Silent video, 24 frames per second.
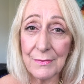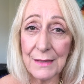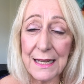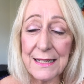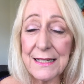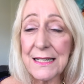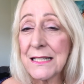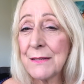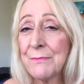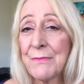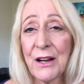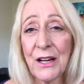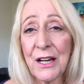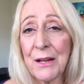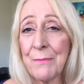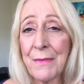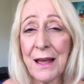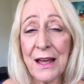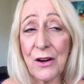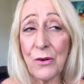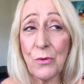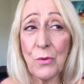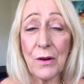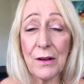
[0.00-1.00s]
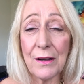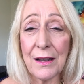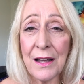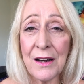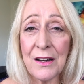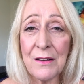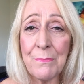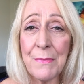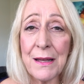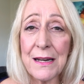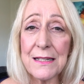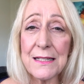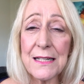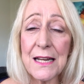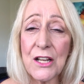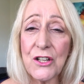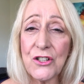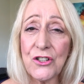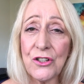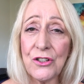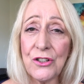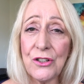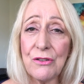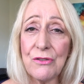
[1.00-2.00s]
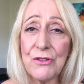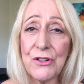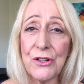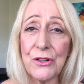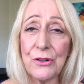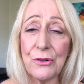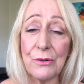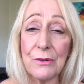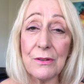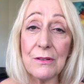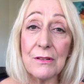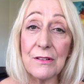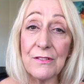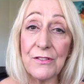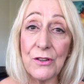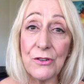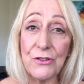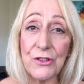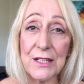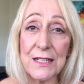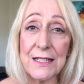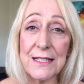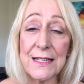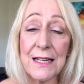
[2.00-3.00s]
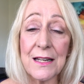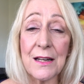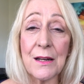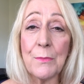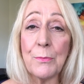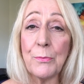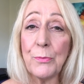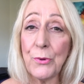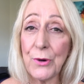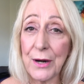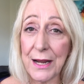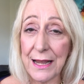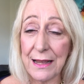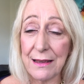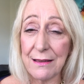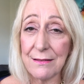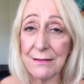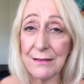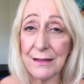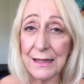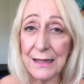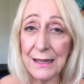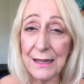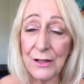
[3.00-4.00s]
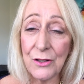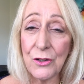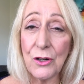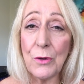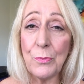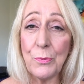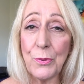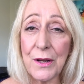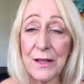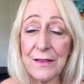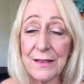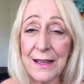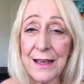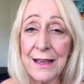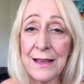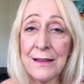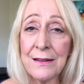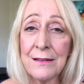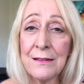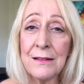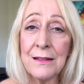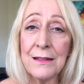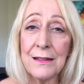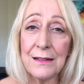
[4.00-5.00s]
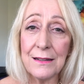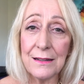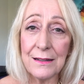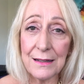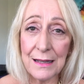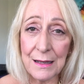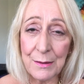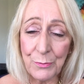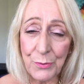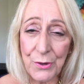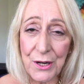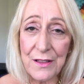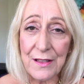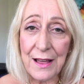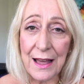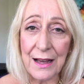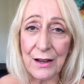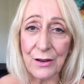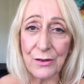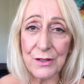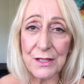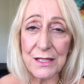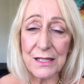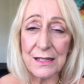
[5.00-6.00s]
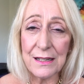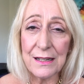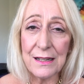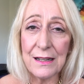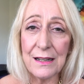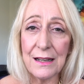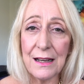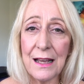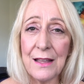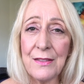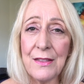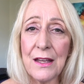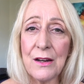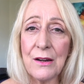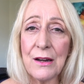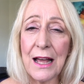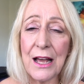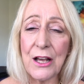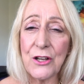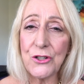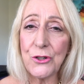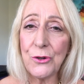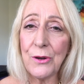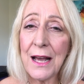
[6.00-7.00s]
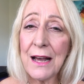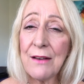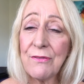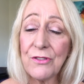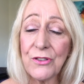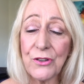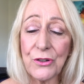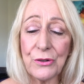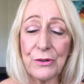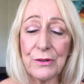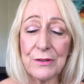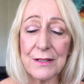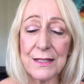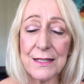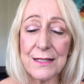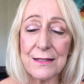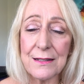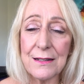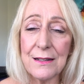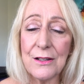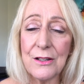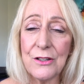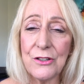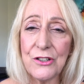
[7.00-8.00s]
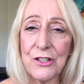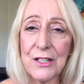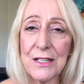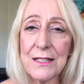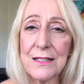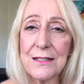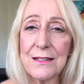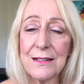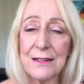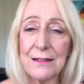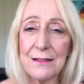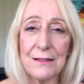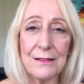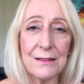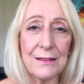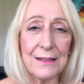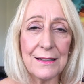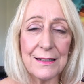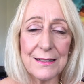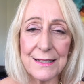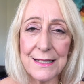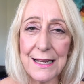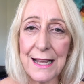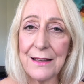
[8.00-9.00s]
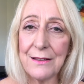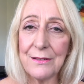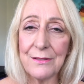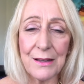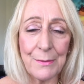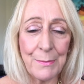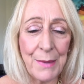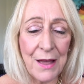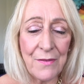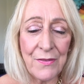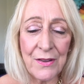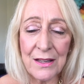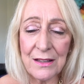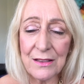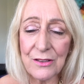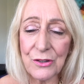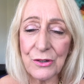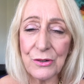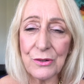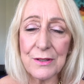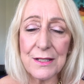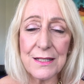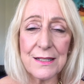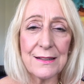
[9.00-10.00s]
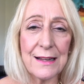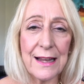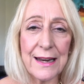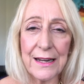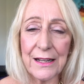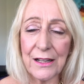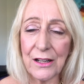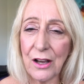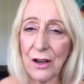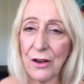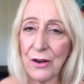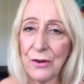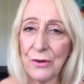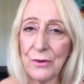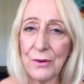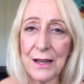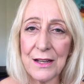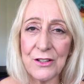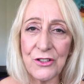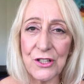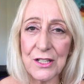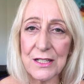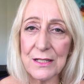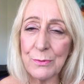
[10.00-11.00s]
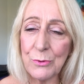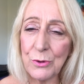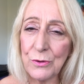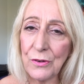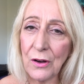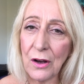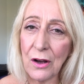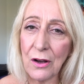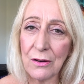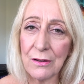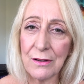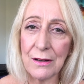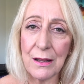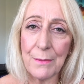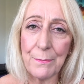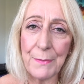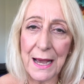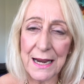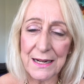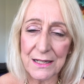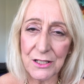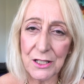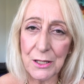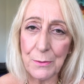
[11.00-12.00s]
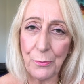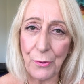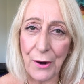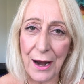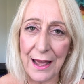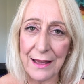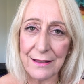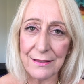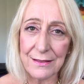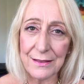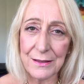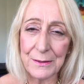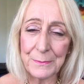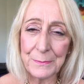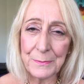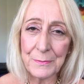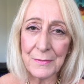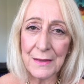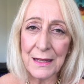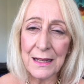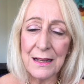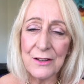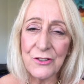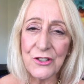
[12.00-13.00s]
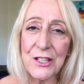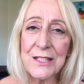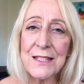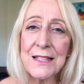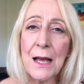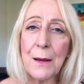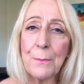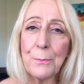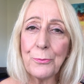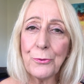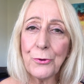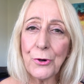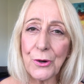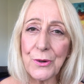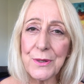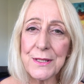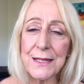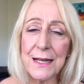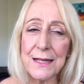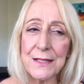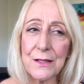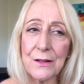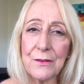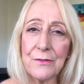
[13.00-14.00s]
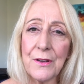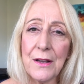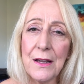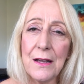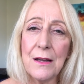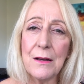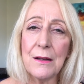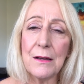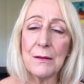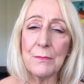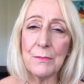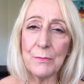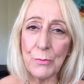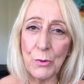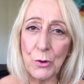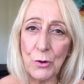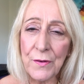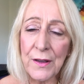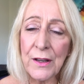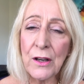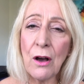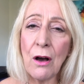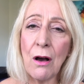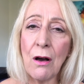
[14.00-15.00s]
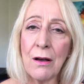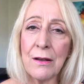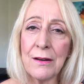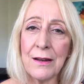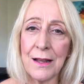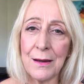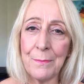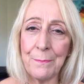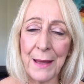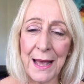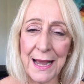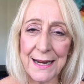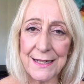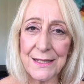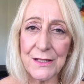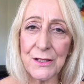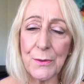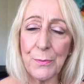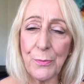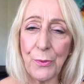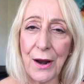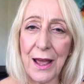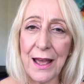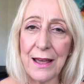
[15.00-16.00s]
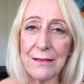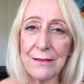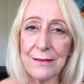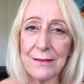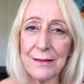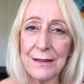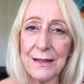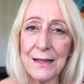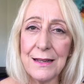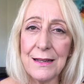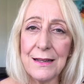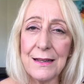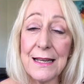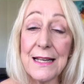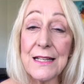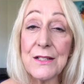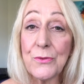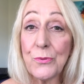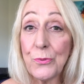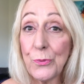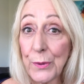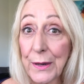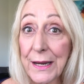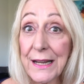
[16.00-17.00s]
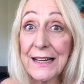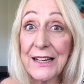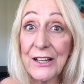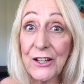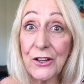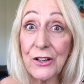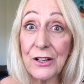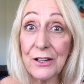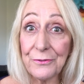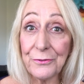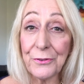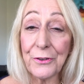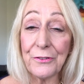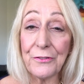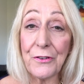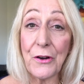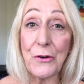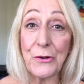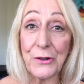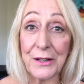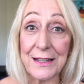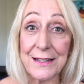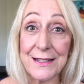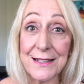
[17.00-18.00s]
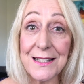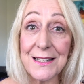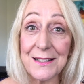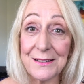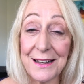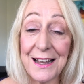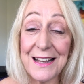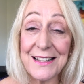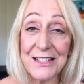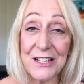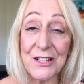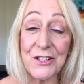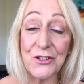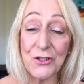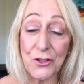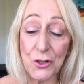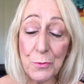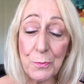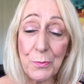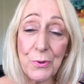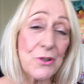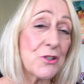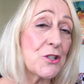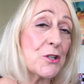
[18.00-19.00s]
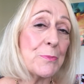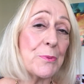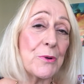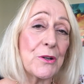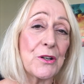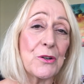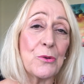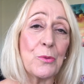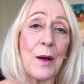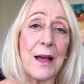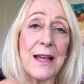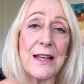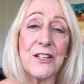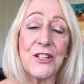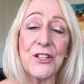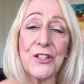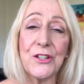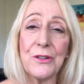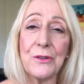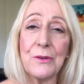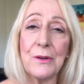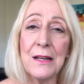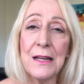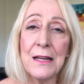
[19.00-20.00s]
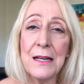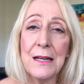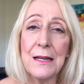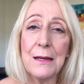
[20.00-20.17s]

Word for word: It doesn't really matter what kind of meditation you do. If you just sit and breathe, you know, breathe in and breathe out, and then as you have thoughts, just say, I'm having thoughts, let it go, and just move on back to the breath. Just that process of moving on and back to the breath is really good for focus. It's a super, super good way to